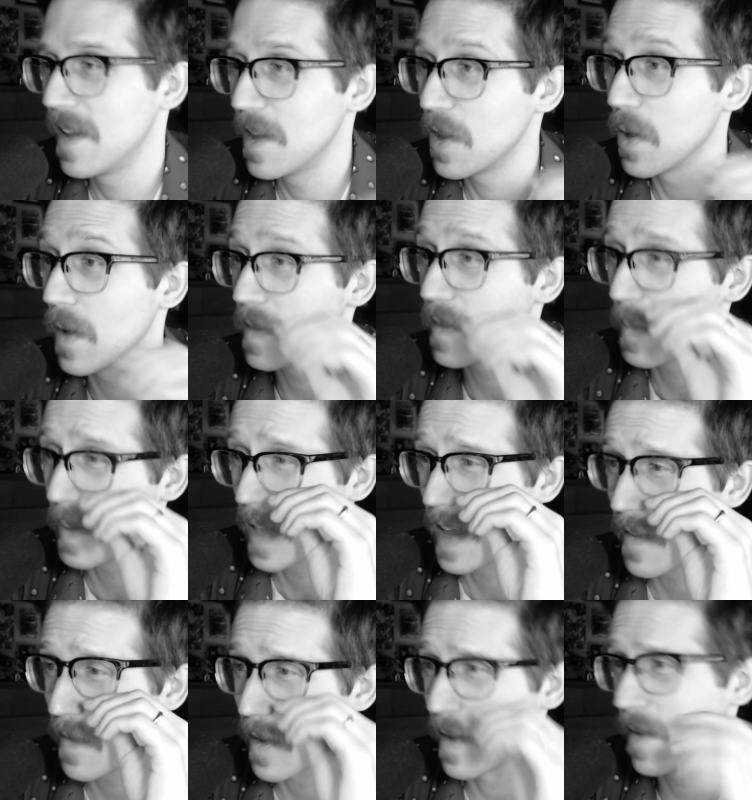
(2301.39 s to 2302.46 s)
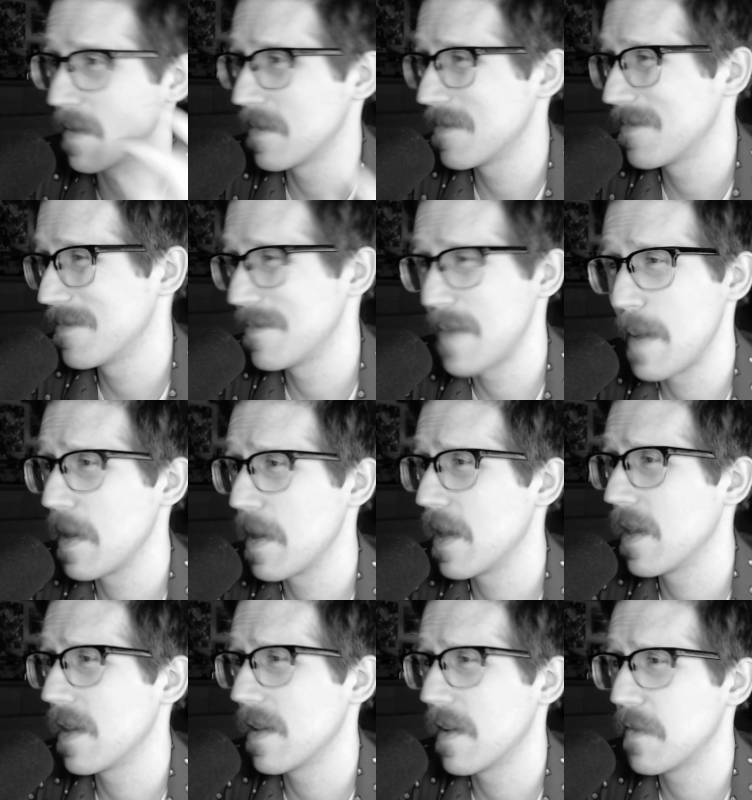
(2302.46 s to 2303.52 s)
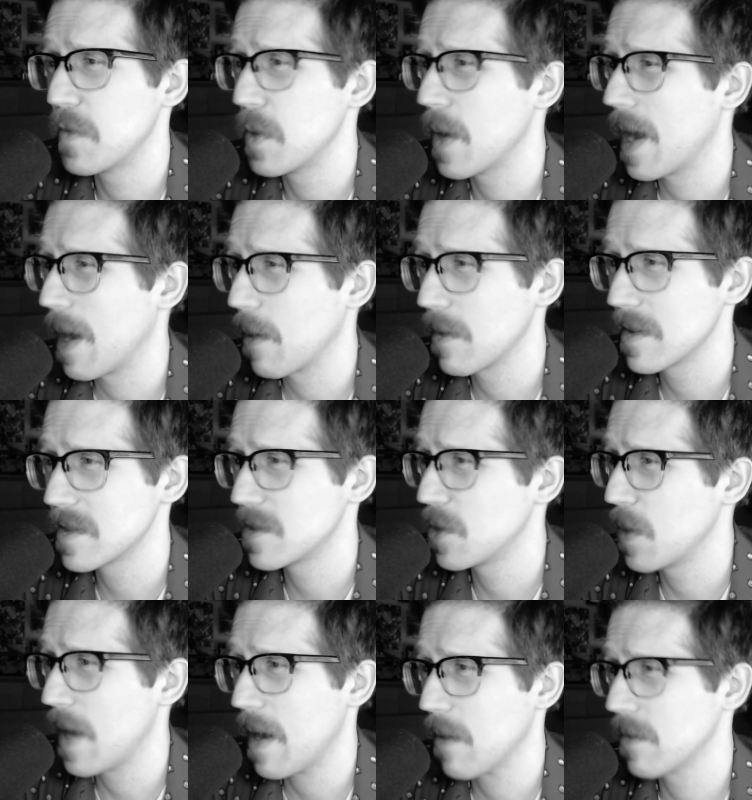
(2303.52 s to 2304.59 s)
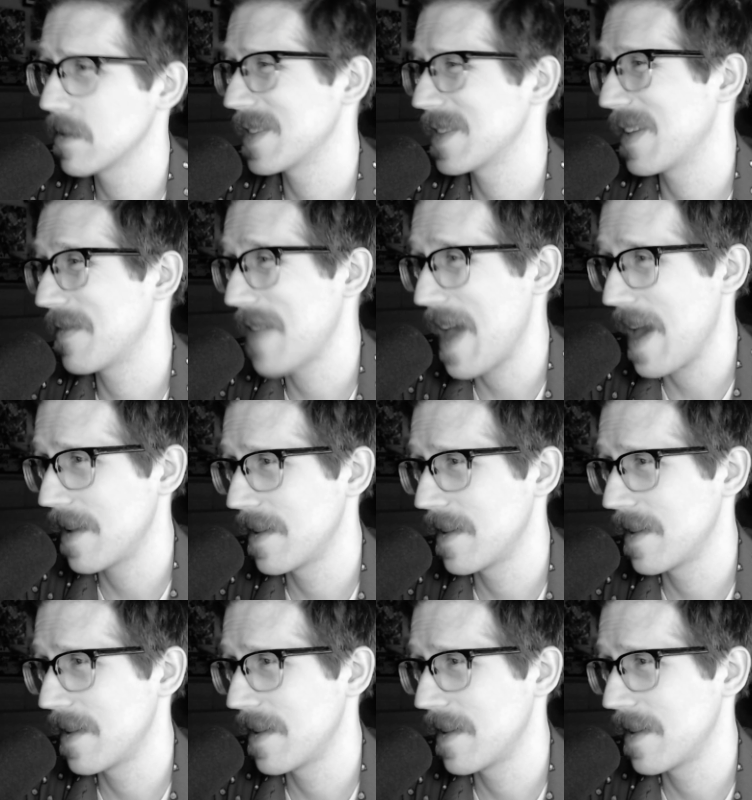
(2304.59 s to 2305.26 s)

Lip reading: You don't have to play it for maybe a few hours, 2 hours, if that.